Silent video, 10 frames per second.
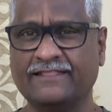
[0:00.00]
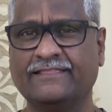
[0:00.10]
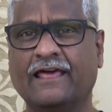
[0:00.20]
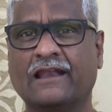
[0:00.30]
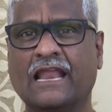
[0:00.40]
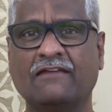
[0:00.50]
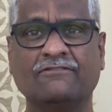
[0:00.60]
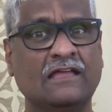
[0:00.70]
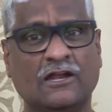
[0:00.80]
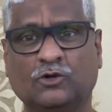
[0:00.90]
in their
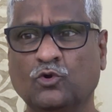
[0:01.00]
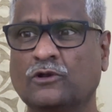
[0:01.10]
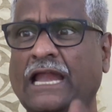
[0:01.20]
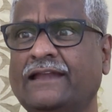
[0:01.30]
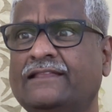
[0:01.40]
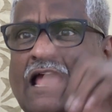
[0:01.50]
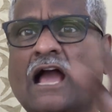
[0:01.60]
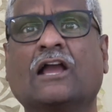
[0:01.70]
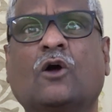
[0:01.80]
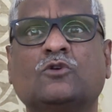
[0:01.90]
life to write their
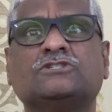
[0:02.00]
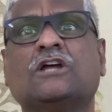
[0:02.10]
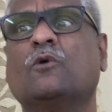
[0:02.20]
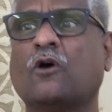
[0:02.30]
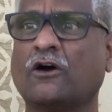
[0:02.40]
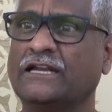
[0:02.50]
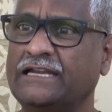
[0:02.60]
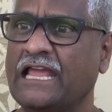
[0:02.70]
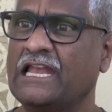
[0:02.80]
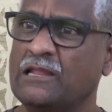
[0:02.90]
accounts down on a
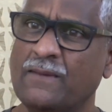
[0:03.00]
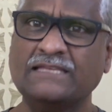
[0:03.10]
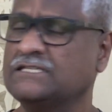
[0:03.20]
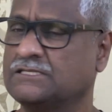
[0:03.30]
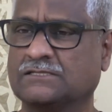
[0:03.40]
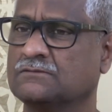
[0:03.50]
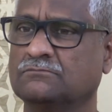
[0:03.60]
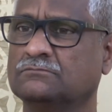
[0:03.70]
daily basis.